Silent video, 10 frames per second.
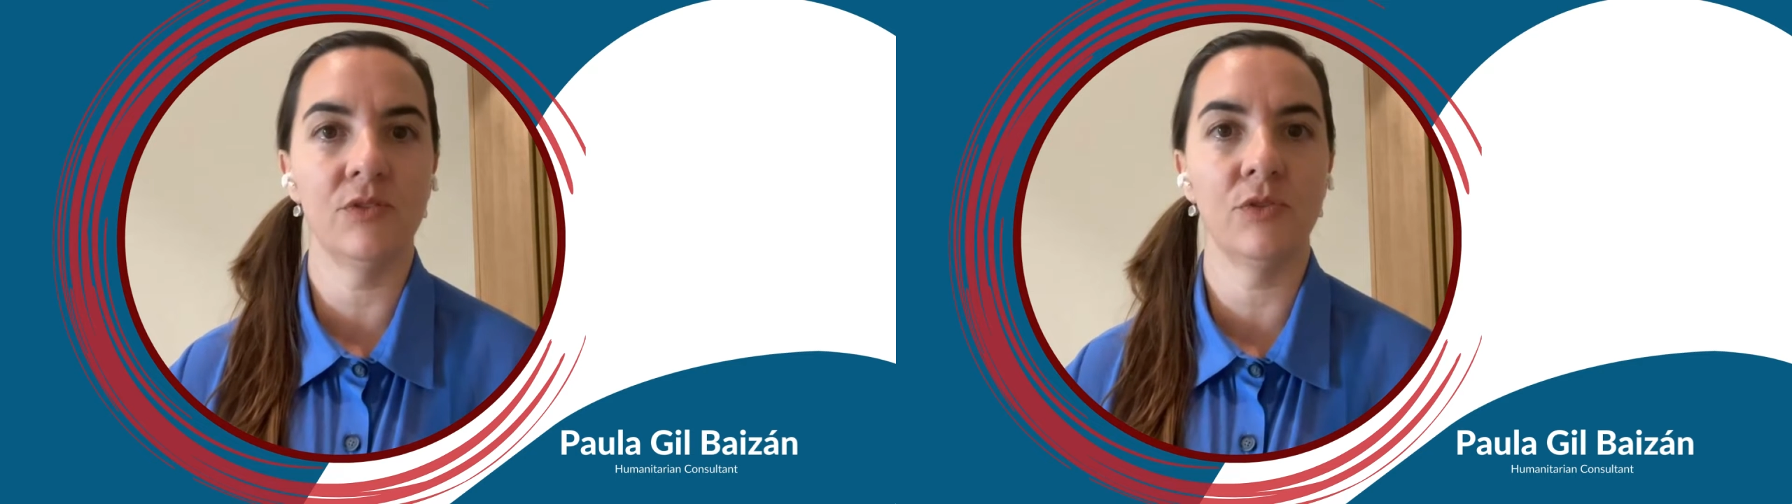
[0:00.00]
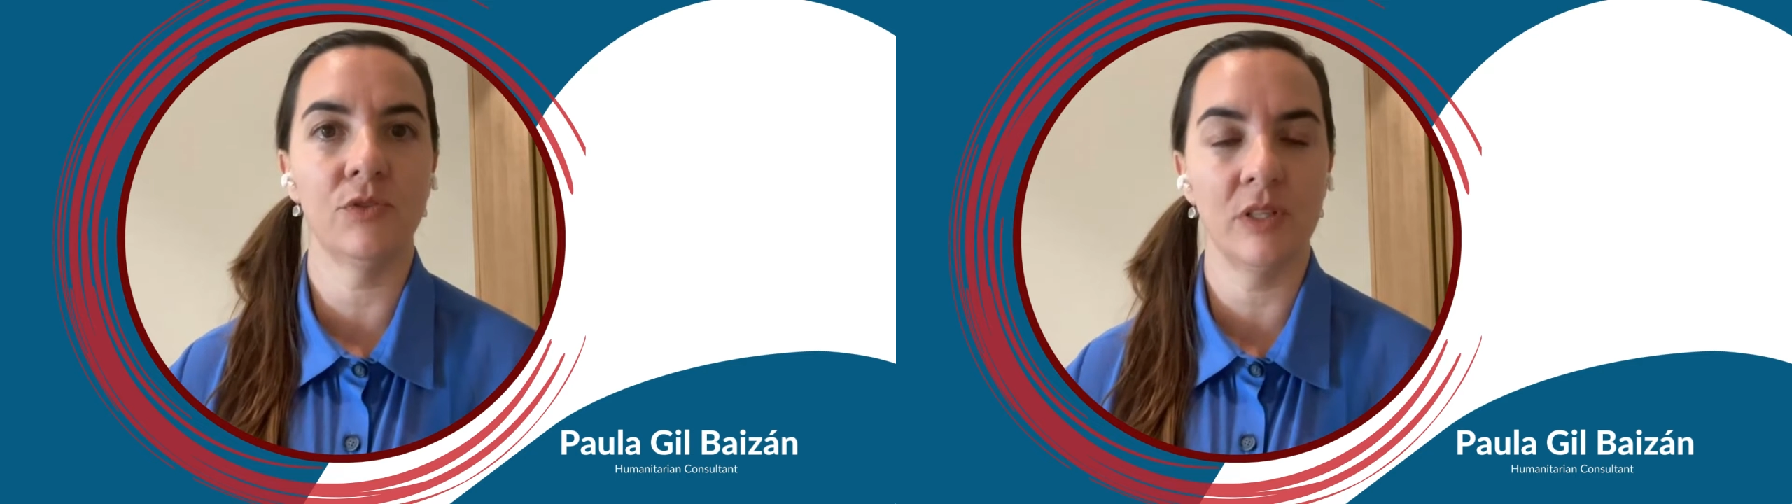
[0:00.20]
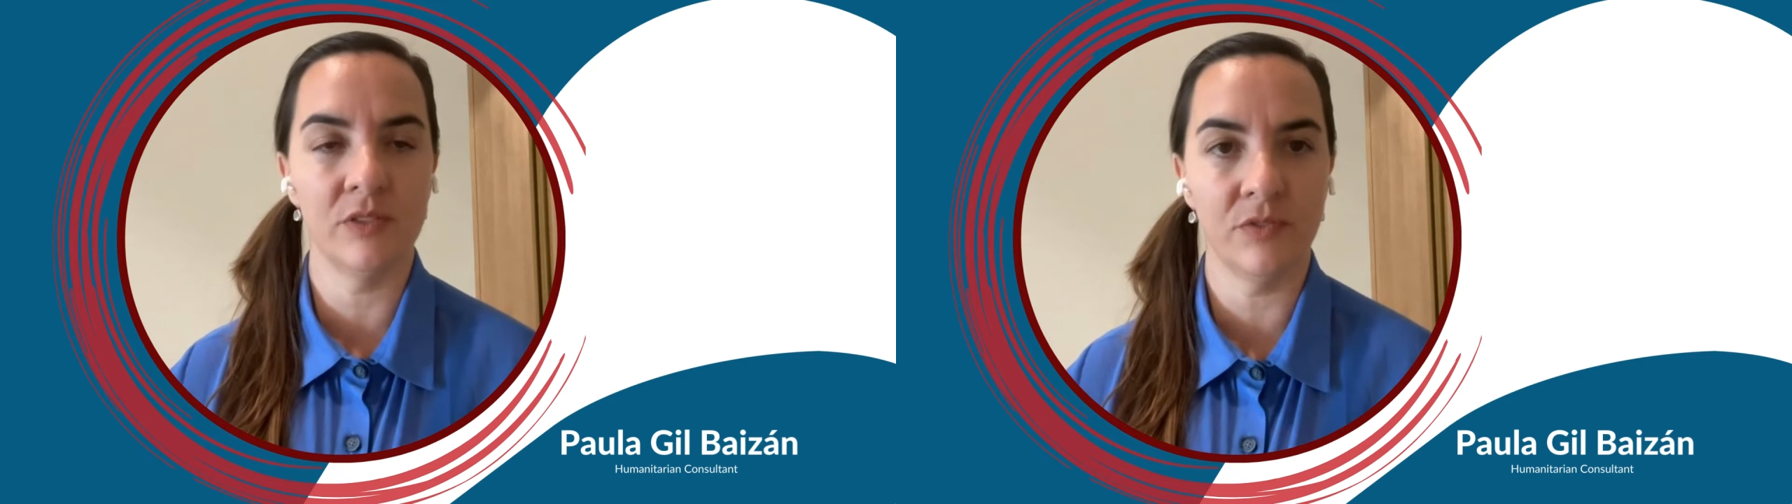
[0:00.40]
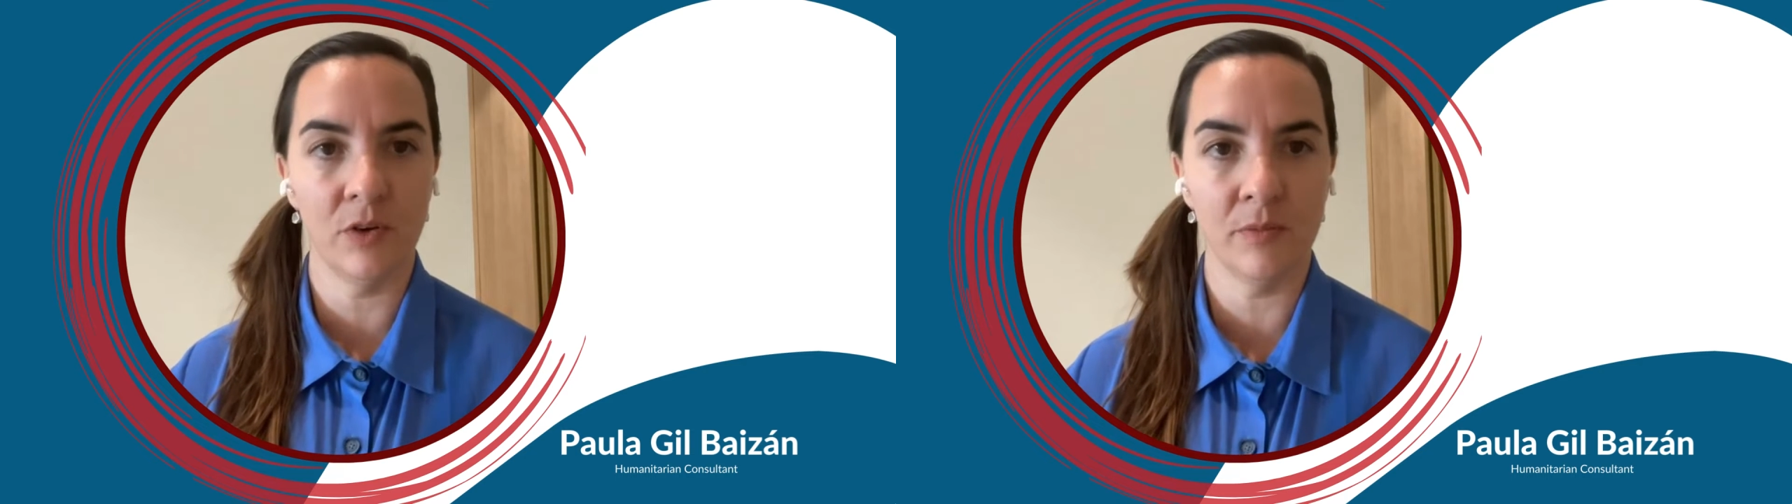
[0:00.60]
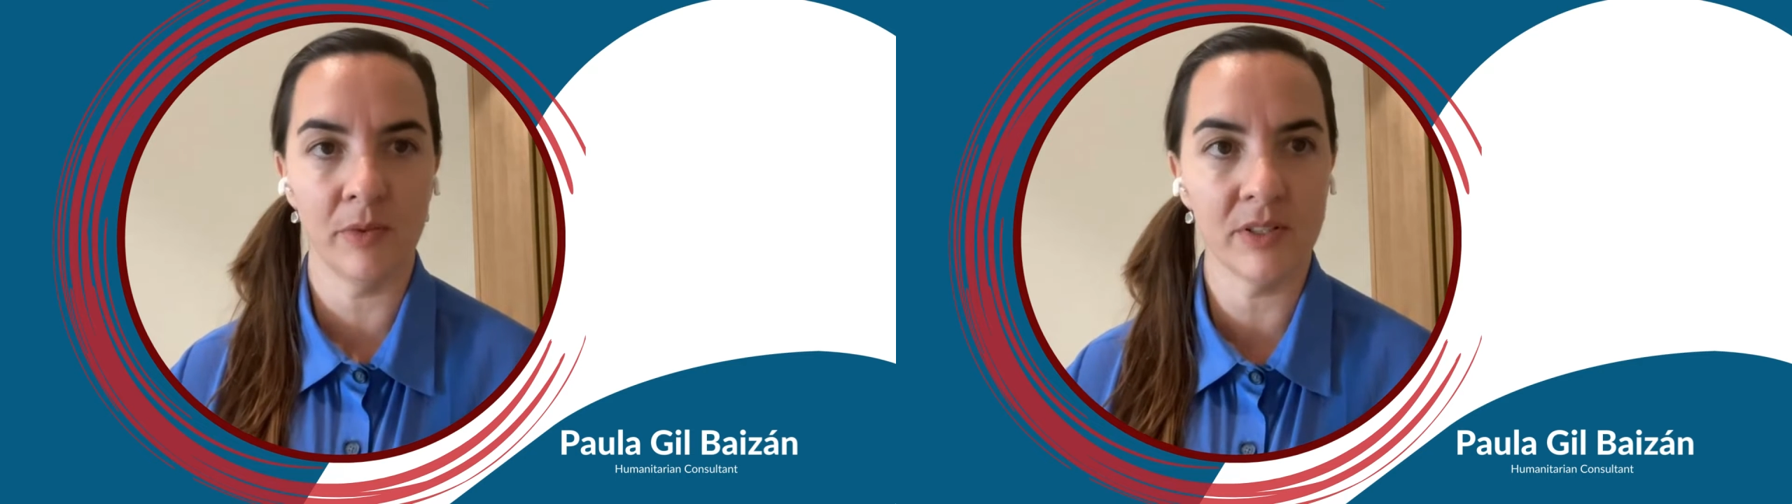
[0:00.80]
to
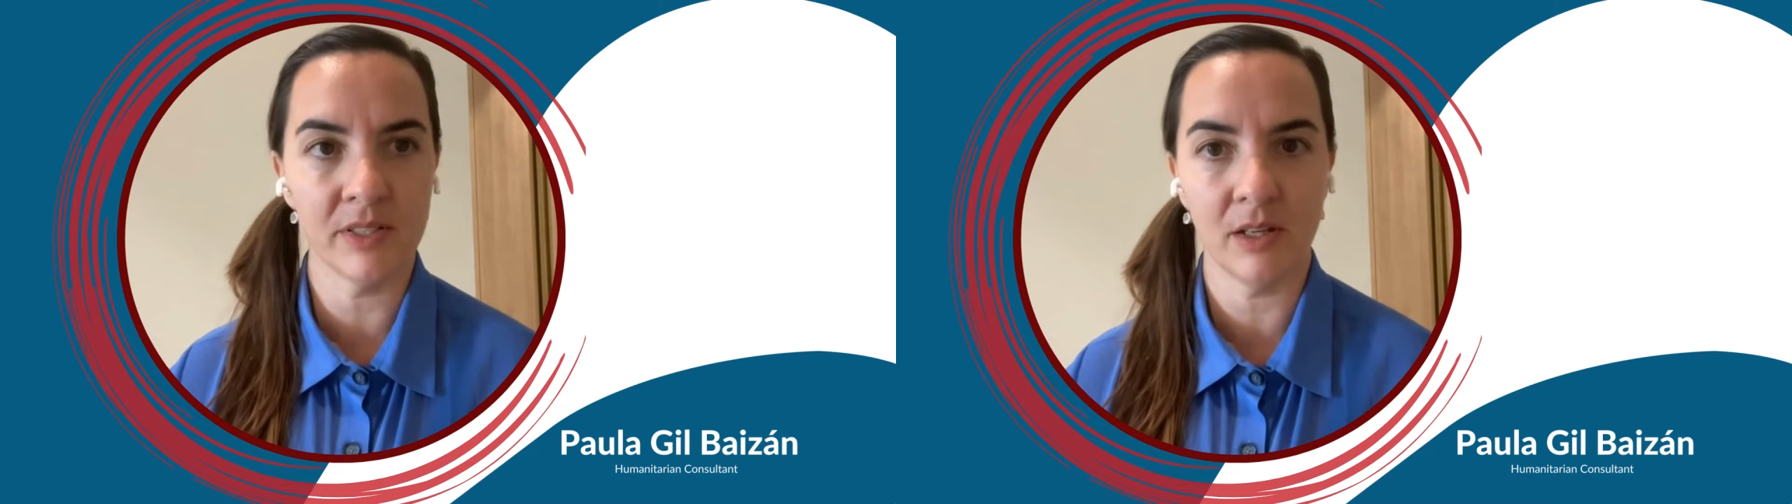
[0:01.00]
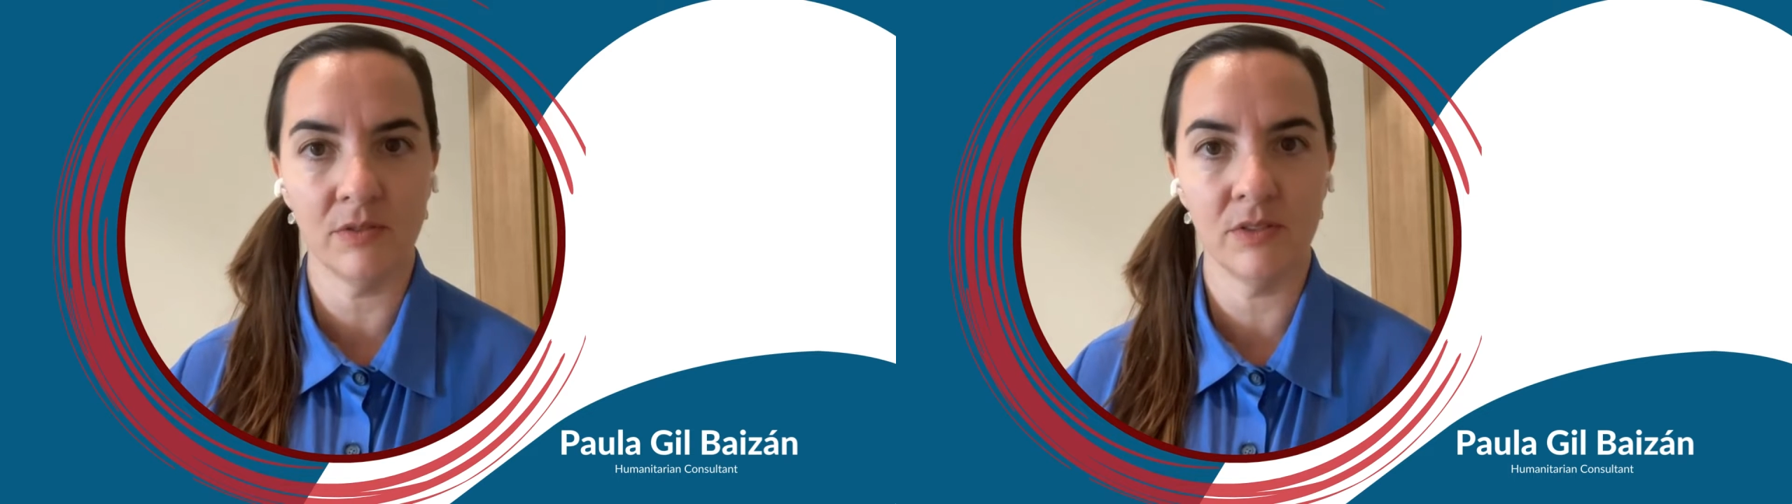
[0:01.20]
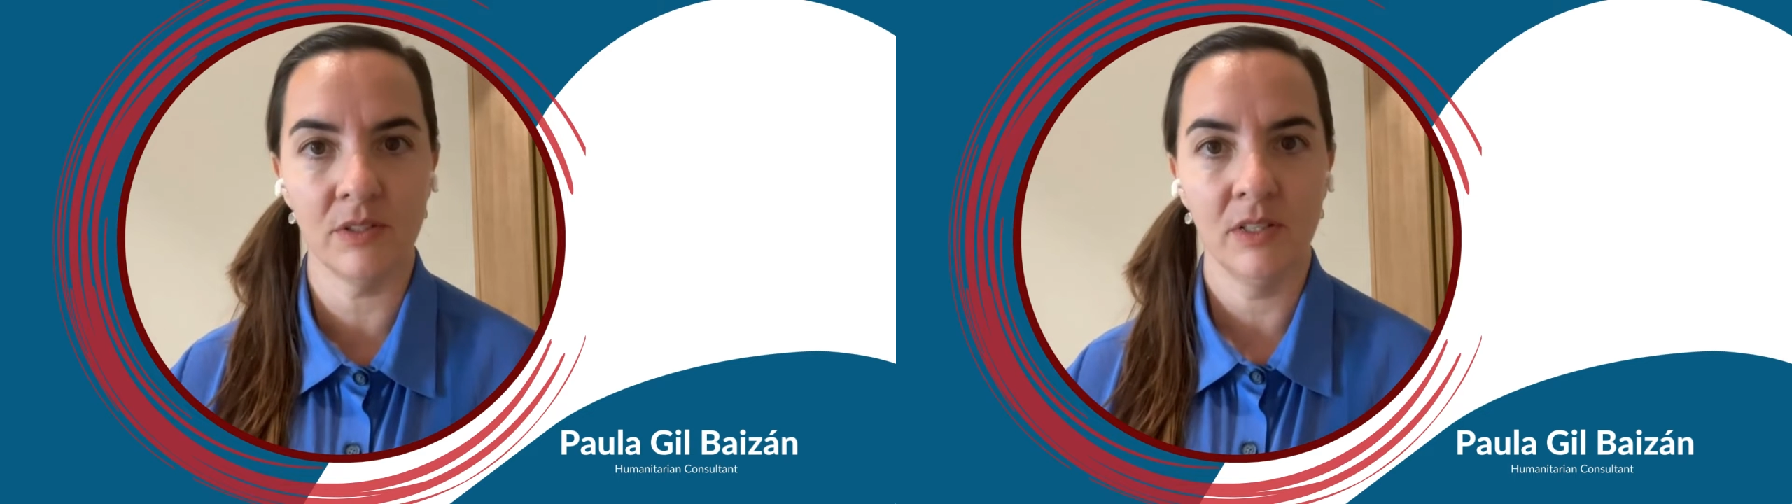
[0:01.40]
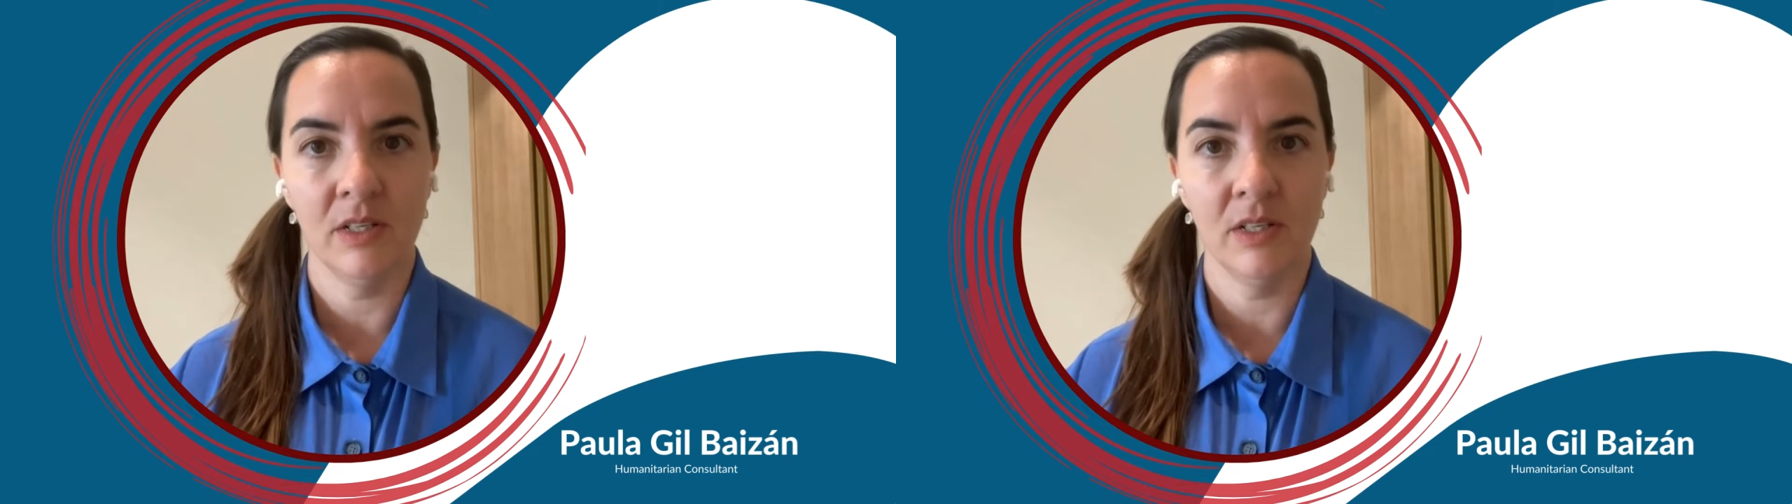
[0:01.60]
transform ourselves.